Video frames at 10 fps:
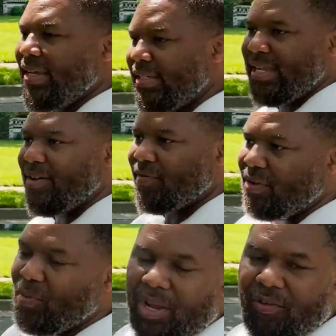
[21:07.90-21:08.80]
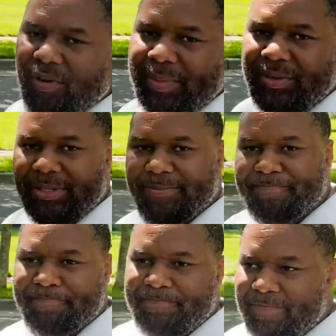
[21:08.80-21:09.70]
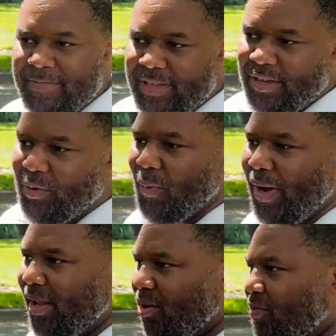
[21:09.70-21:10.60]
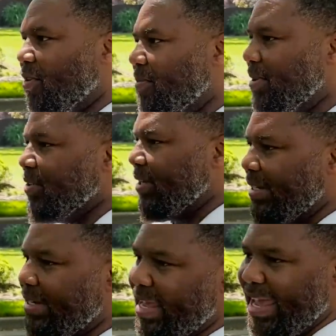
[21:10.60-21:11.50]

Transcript: is definitely well over $1 million. Well over $1 million